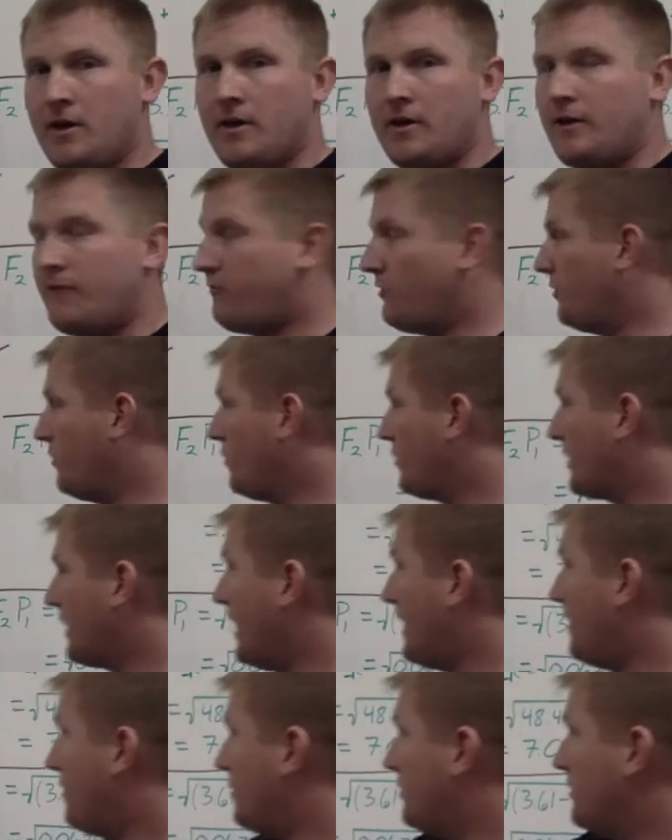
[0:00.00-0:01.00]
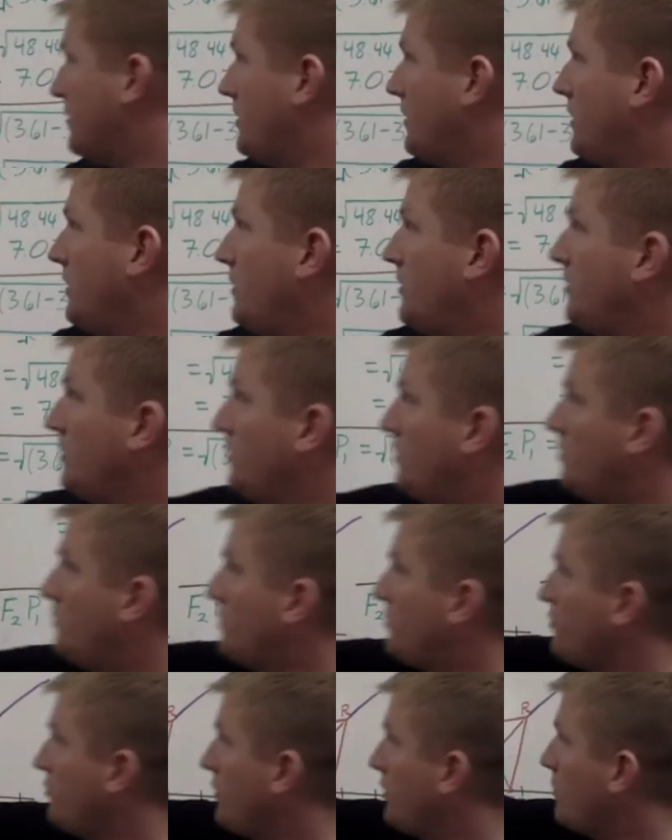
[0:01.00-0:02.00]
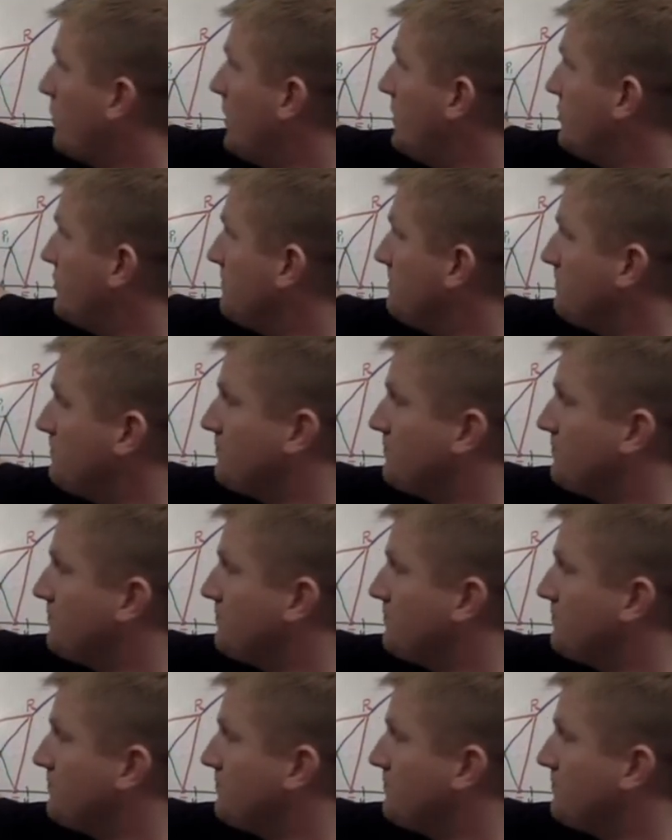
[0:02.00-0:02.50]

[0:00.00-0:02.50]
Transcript: If we look at our original equation,